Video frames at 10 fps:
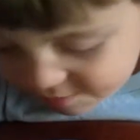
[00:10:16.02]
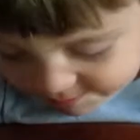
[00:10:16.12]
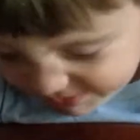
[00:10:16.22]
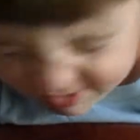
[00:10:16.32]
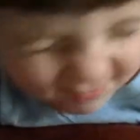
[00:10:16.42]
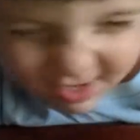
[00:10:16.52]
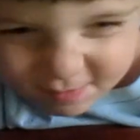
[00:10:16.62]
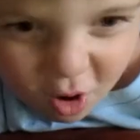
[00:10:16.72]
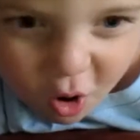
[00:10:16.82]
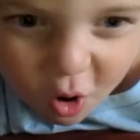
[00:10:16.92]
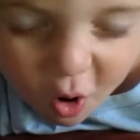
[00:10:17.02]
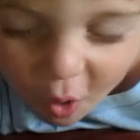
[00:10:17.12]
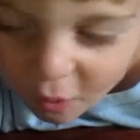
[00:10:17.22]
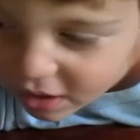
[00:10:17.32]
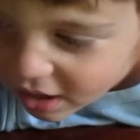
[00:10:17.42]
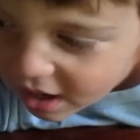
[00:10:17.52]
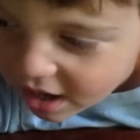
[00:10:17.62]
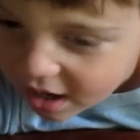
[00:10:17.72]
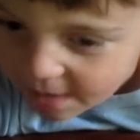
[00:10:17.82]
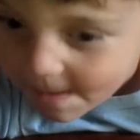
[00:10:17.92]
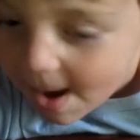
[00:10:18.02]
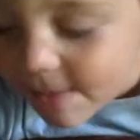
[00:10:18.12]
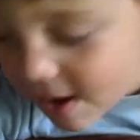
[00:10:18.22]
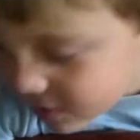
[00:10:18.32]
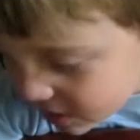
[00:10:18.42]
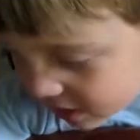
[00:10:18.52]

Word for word: and rainbow and a milk